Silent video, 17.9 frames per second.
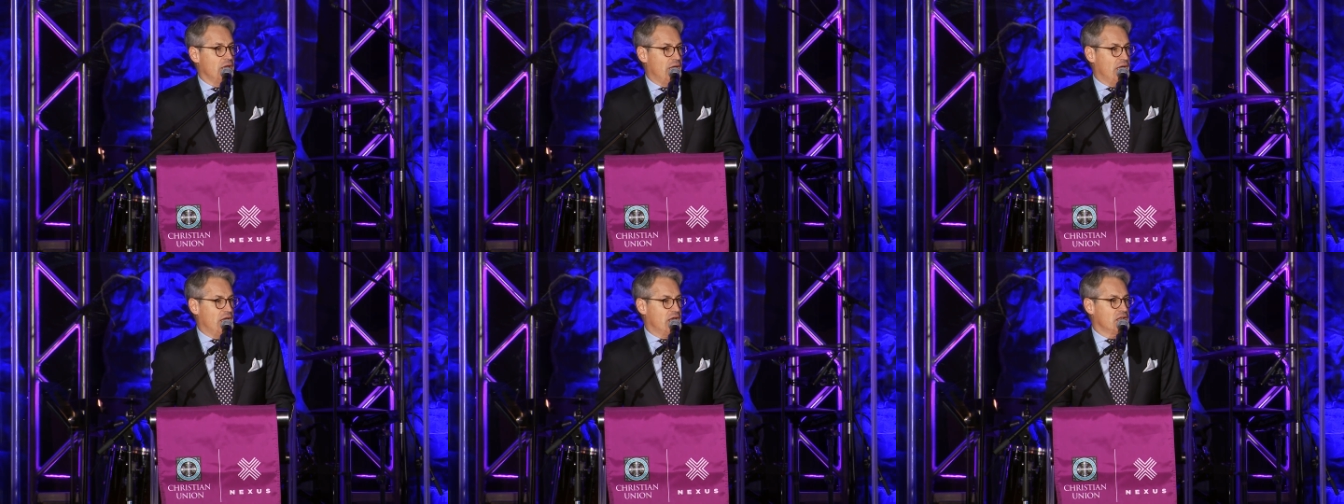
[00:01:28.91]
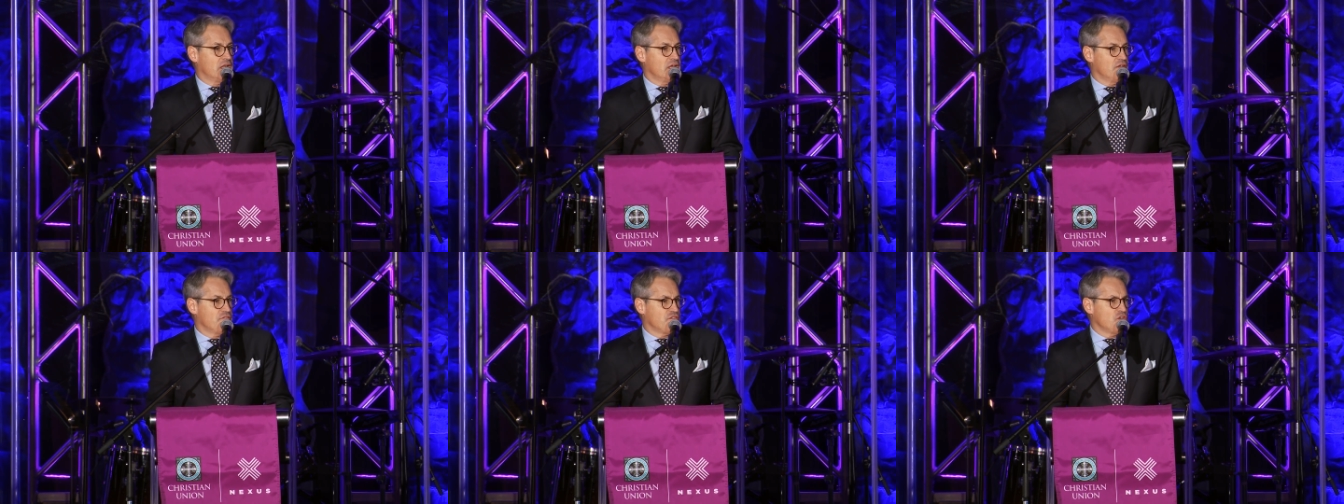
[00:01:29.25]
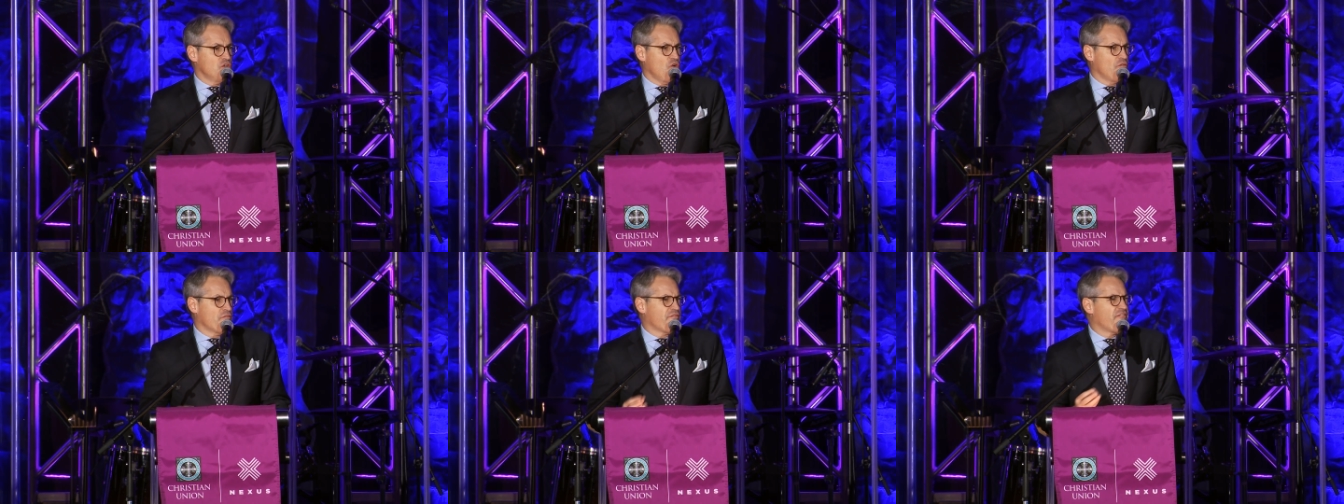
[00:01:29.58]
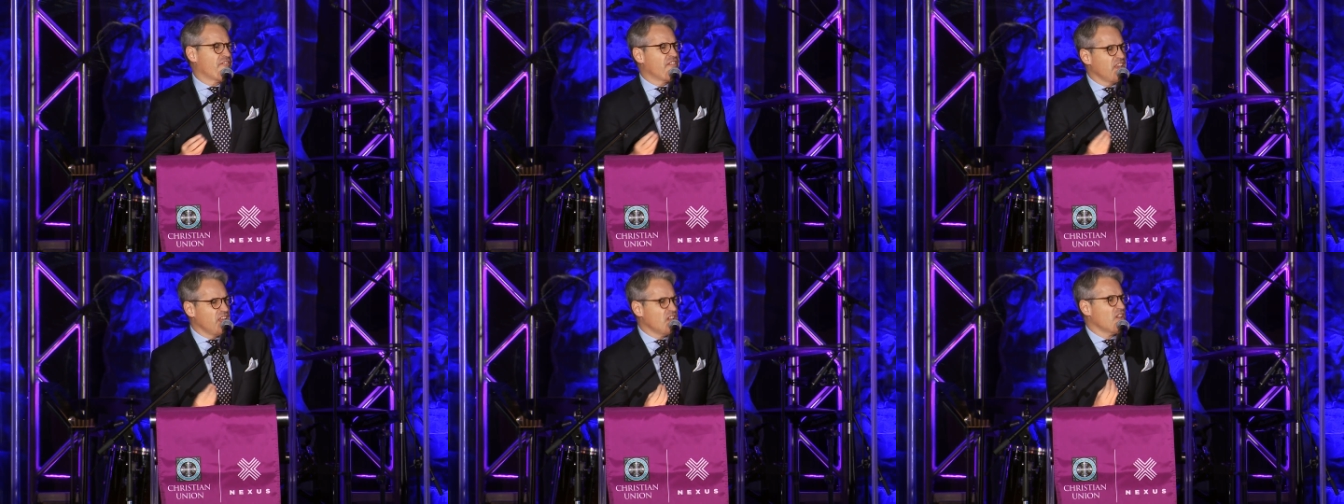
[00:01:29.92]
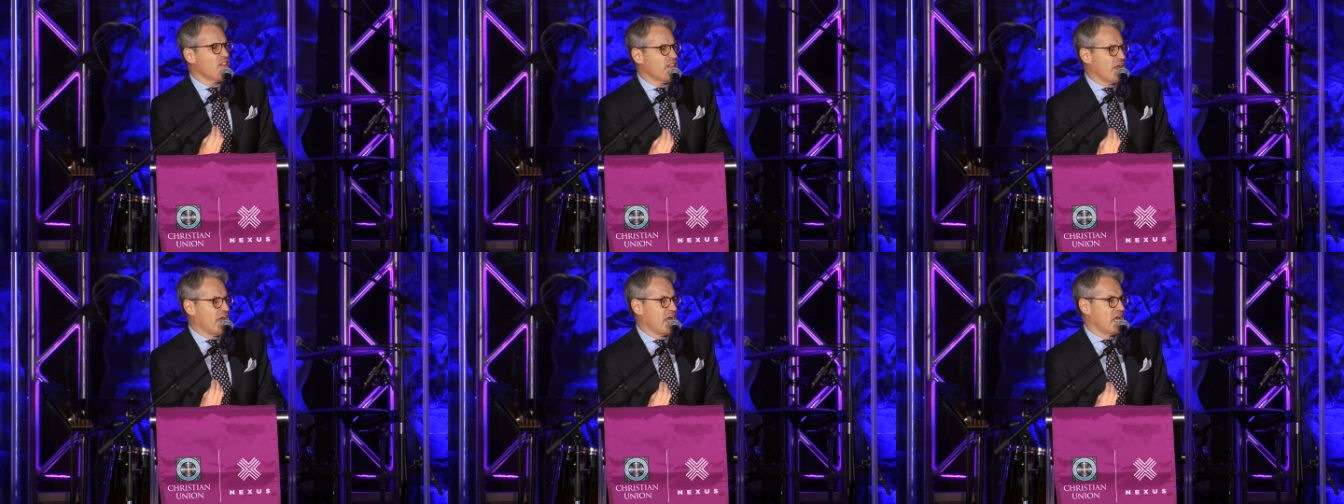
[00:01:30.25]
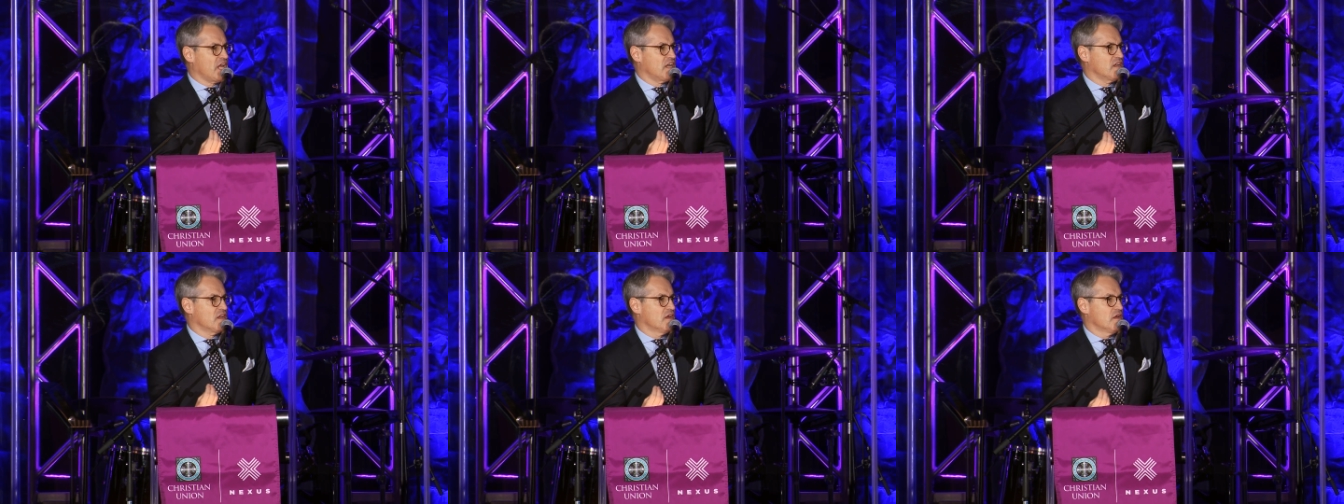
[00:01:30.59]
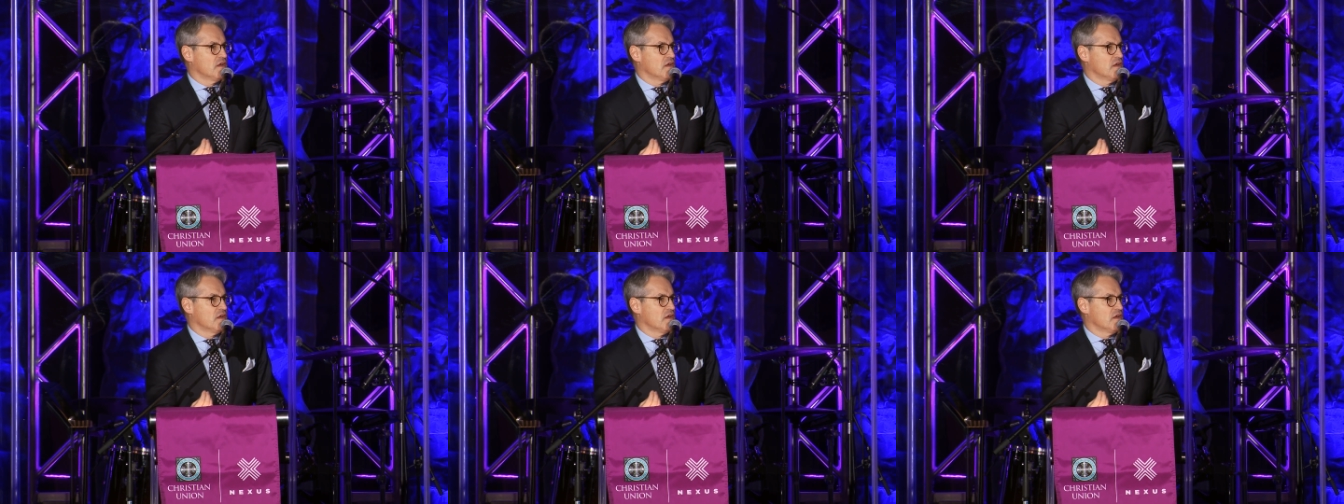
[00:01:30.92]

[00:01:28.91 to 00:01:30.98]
And if you don't feel that,